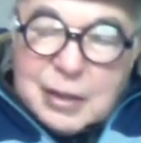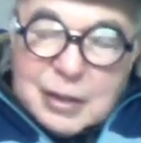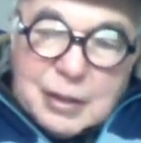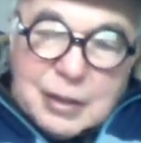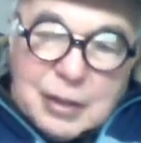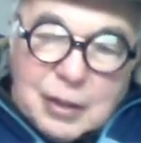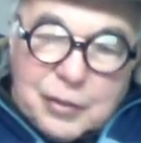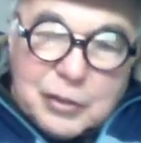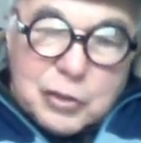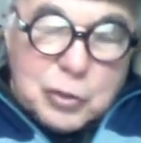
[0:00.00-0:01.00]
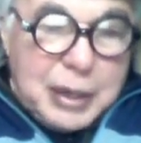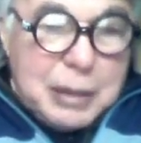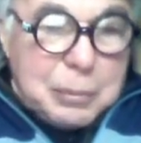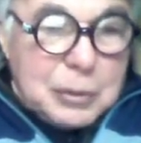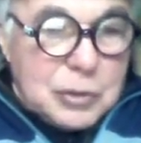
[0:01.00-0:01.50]
You know, the
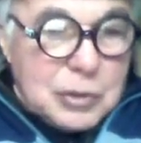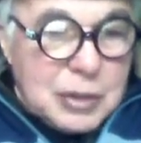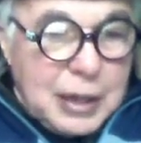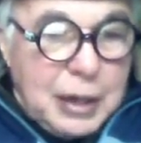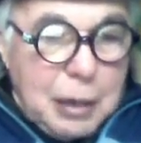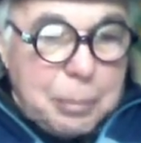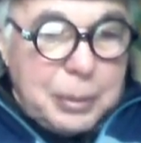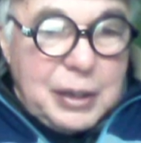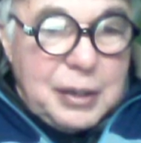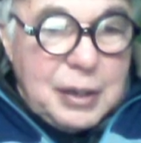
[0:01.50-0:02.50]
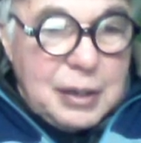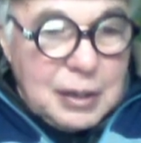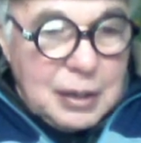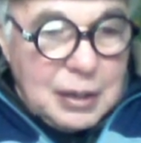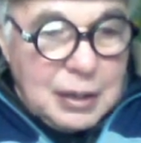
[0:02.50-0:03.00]
astronomers got uppity
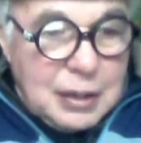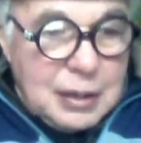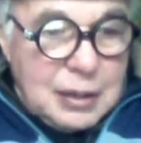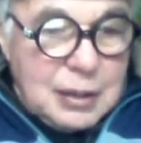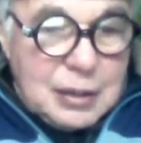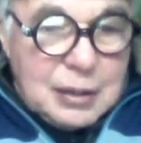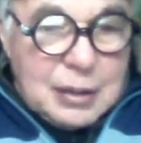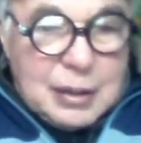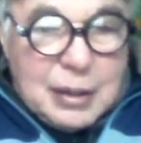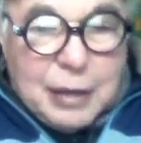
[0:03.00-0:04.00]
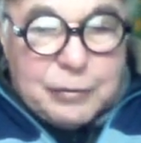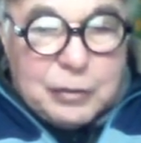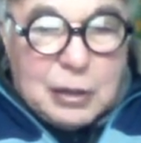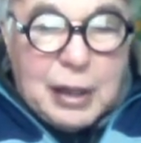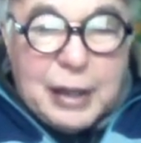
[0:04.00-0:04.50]
uh,
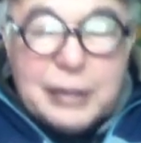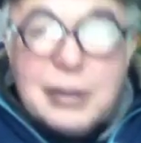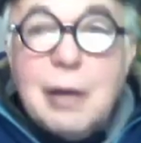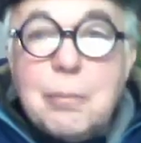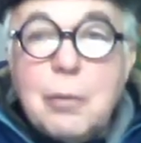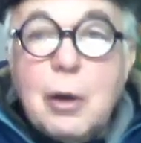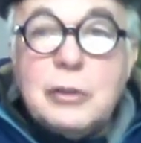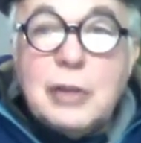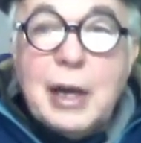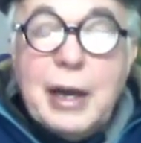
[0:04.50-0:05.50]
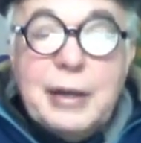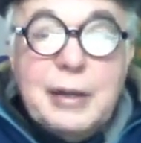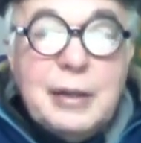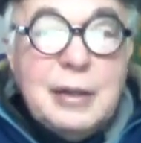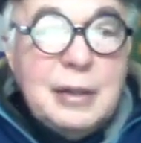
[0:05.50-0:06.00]
after Clyde Tombaugh
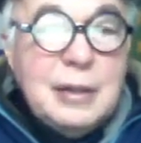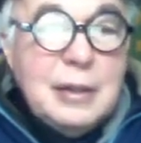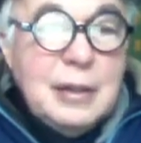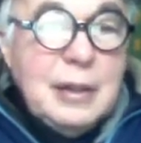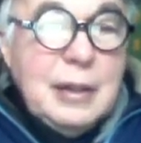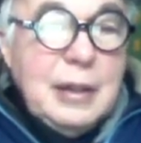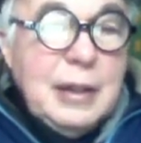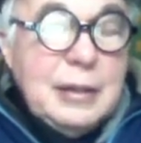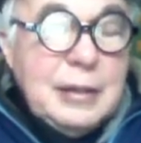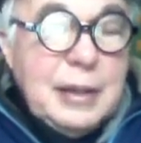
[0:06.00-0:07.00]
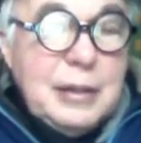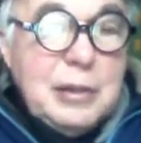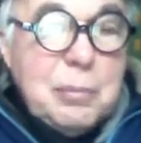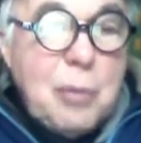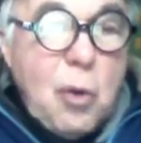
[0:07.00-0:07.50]
died, and they
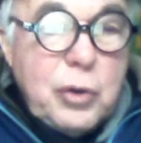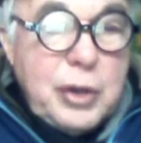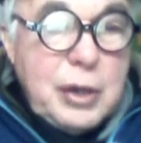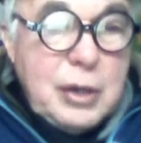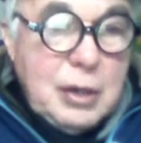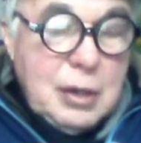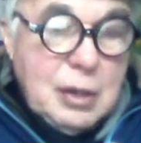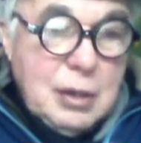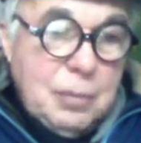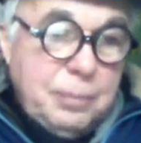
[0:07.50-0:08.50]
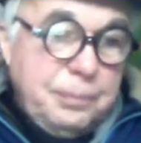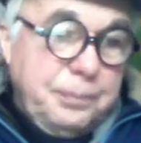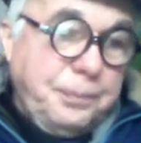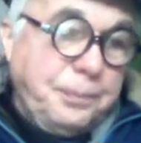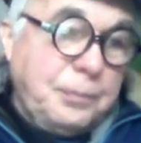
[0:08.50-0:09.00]
demoted um,
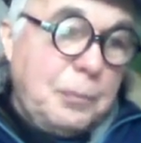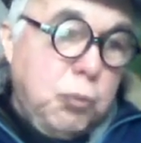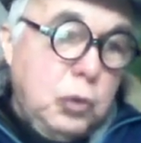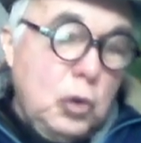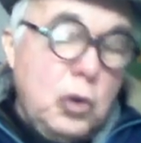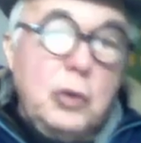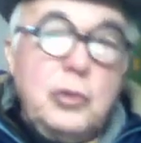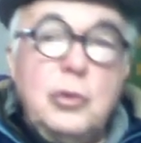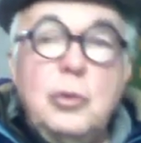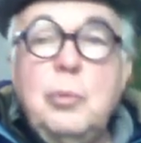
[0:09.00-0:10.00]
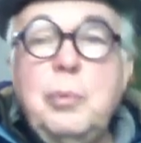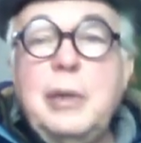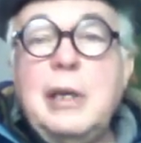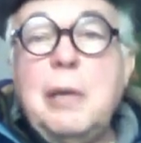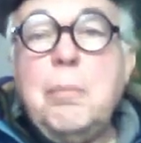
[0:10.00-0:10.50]
Pluto to
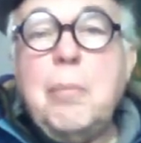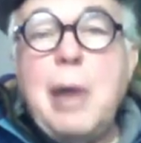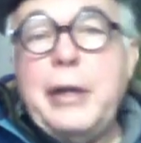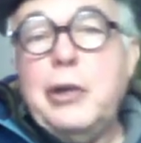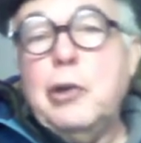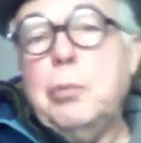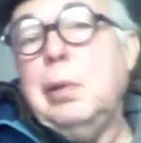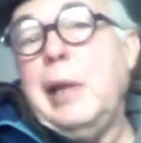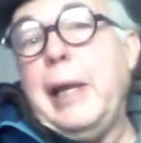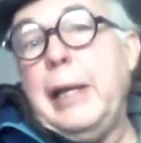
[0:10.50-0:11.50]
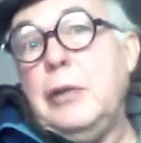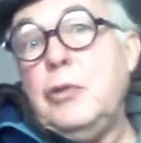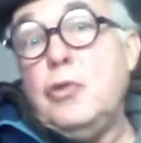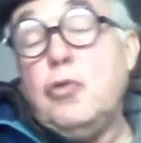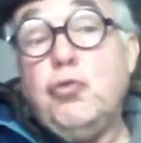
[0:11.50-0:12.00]
being a minor
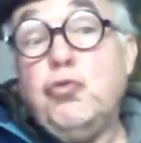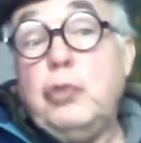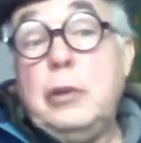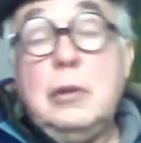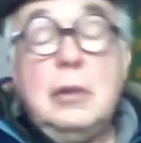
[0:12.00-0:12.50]
planet. Yeah.